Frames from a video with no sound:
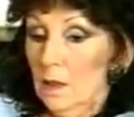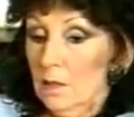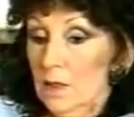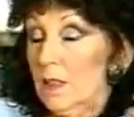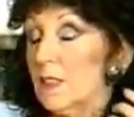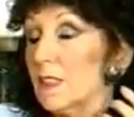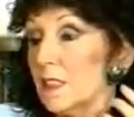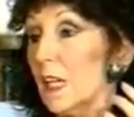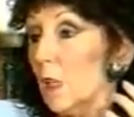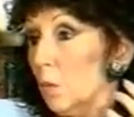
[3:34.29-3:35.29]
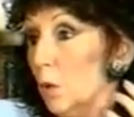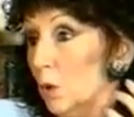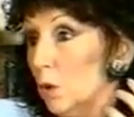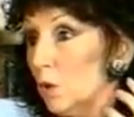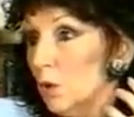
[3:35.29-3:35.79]
I forget the exact
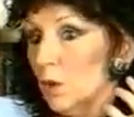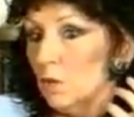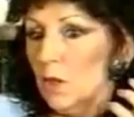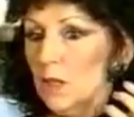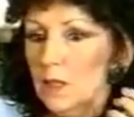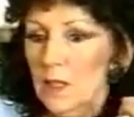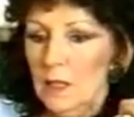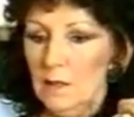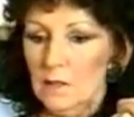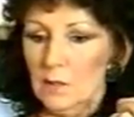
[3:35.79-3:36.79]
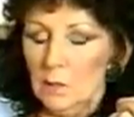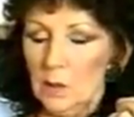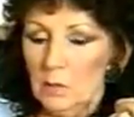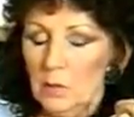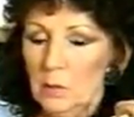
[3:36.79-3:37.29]
words, you know, right now at this
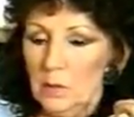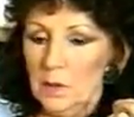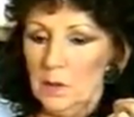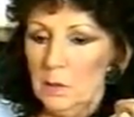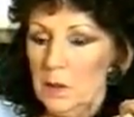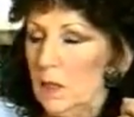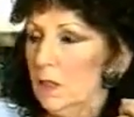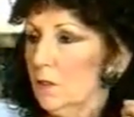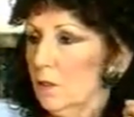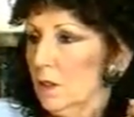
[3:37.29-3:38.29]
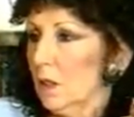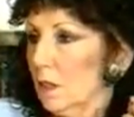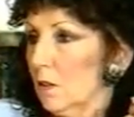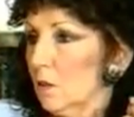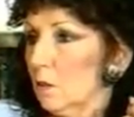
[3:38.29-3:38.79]
moment, but he began to
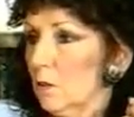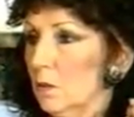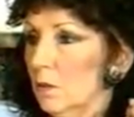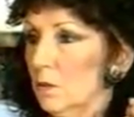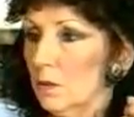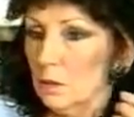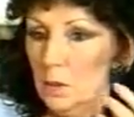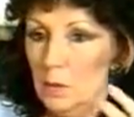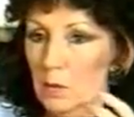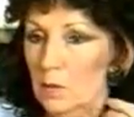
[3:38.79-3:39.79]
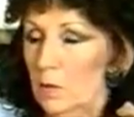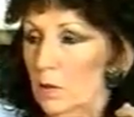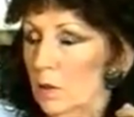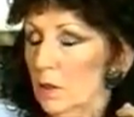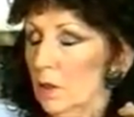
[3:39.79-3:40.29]
sing to both of
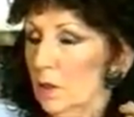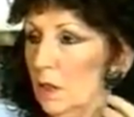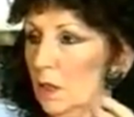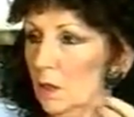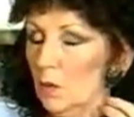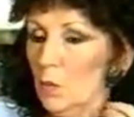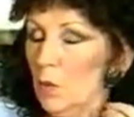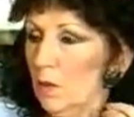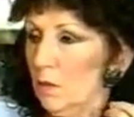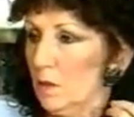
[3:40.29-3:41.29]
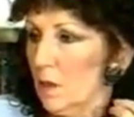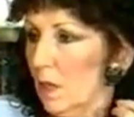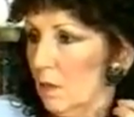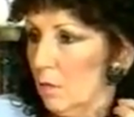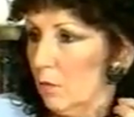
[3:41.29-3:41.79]
us, and he sang, Where is
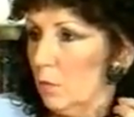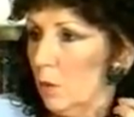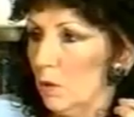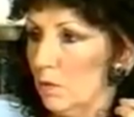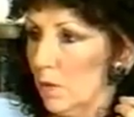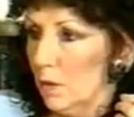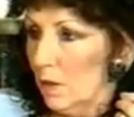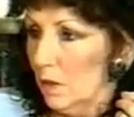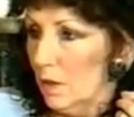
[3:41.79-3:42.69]
Love, from Oliver.